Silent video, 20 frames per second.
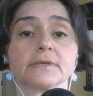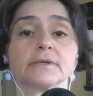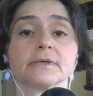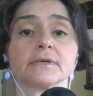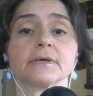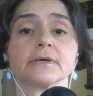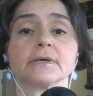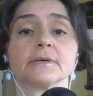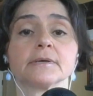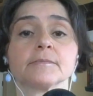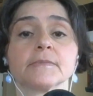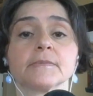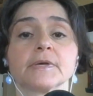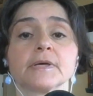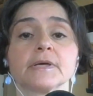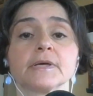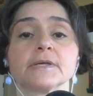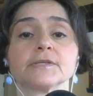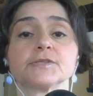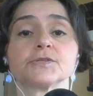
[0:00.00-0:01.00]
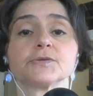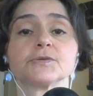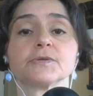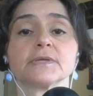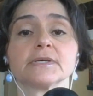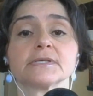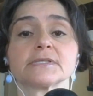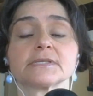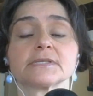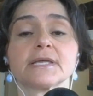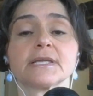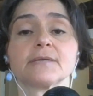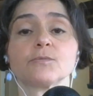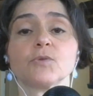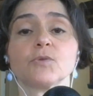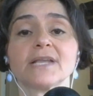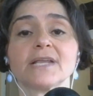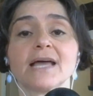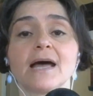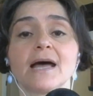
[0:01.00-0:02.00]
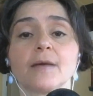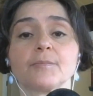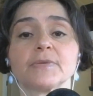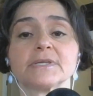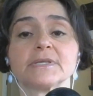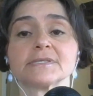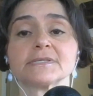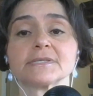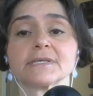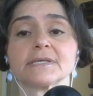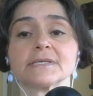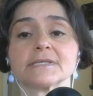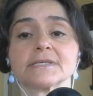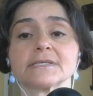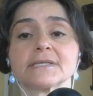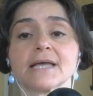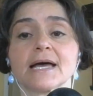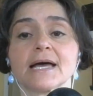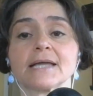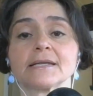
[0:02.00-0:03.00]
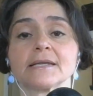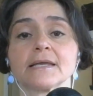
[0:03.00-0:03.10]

to this. And what happens is that